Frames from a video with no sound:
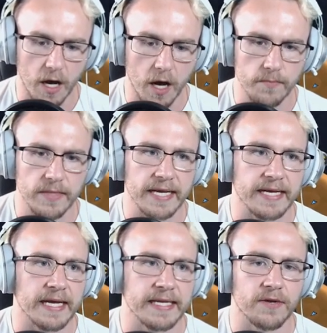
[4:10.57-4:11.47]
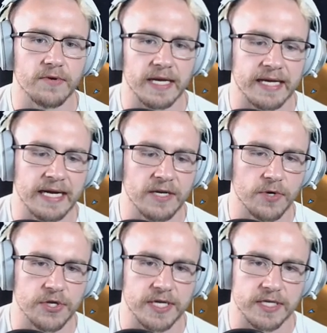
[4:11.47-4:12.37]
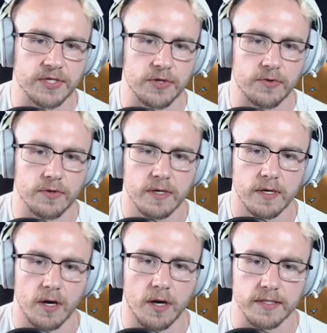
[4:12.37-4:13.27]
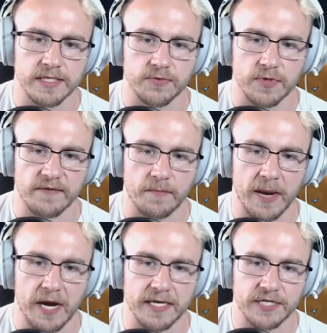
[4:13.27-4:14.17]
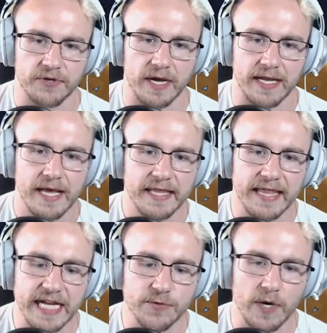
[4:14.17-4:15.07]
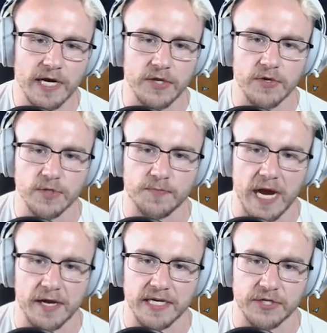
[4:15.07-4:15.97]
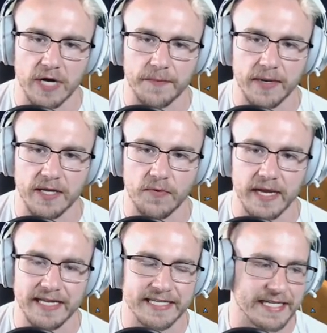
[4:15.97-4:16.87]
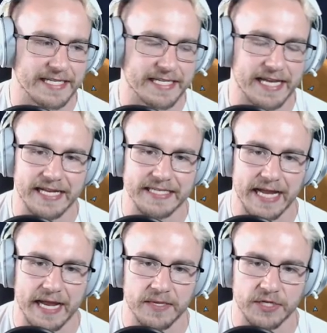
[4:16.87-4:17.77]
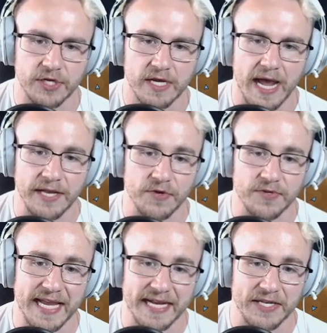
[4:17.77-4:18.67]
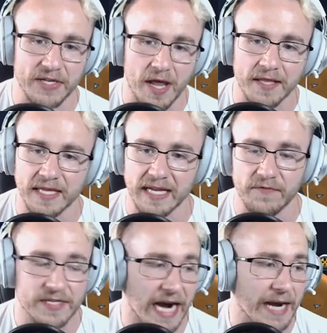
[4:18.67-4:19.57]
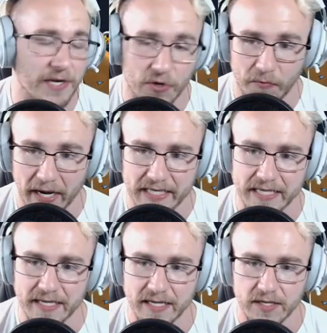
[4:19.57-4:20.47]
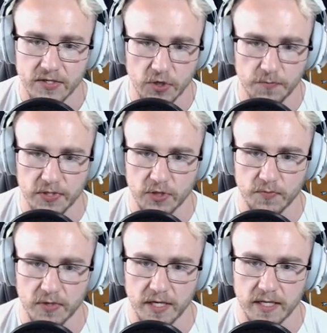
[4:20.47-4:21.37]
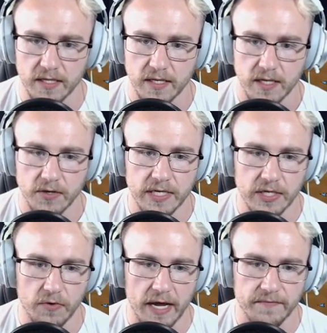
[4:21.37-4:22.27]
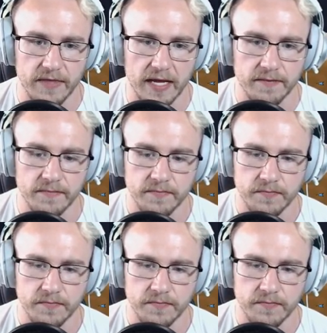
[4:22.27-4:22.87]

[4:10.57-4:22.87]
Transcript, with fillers: like, you know, kind of what you can do. Oh, this is really good for parrying strike. That's why you use parrying strike, by the way. It's insane damage and you take nothing if you time it correctly. Super good. Go ahead and grab that.